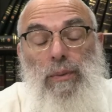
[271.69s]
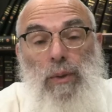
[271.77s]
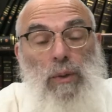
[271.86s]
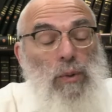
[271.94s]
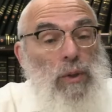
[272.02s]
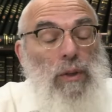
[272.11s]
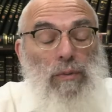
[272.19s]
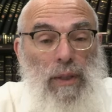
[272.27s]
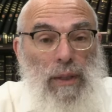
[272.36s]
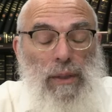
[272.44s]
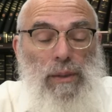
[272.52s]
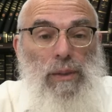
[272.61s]
with all of
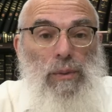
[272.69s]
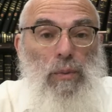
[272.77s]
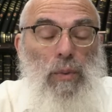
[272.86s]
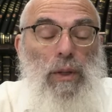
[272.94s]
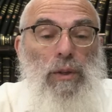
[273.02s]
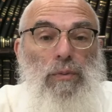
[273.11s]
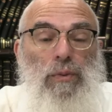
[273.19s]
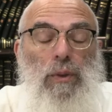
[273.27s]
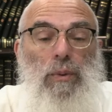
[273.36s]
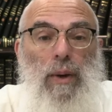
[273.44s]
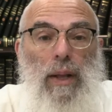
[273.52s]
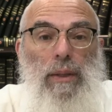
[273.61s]
these wonderful
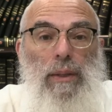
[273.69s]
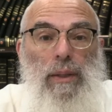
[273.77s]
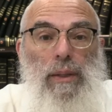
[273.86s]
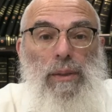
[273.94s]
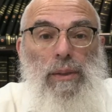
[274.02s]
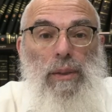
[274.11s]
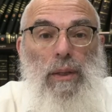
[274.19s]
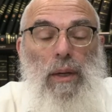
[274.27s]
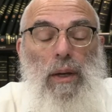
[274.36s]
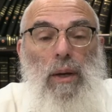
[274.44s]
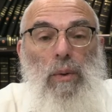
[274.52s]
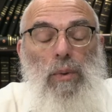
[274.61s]
qualities,
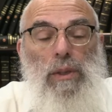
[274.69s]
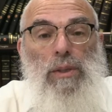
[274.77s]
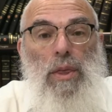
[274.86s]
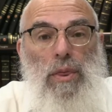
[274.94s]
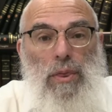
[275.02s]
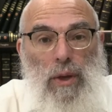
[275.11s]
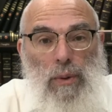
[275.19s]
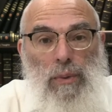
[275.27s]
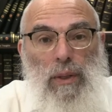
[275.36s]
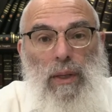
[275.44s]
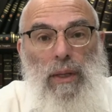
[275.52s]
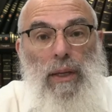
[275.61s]
was
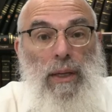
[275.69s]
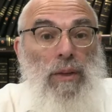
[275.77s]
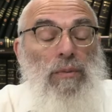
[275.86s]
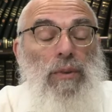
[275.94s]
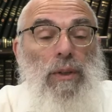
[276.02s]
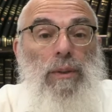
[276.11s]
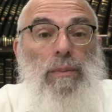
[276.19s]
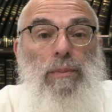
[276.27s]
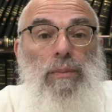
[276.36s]
thoroughly evil.